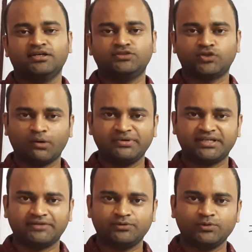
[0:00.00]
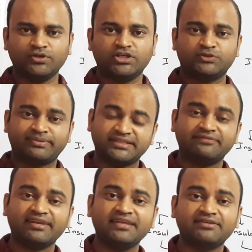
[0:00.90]
job interview
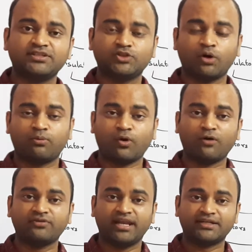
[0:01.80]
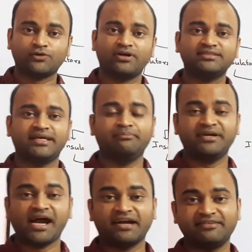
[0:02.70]
specifically for the job role of electronics
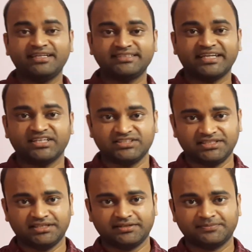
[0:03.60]
embedded hardware design engineer.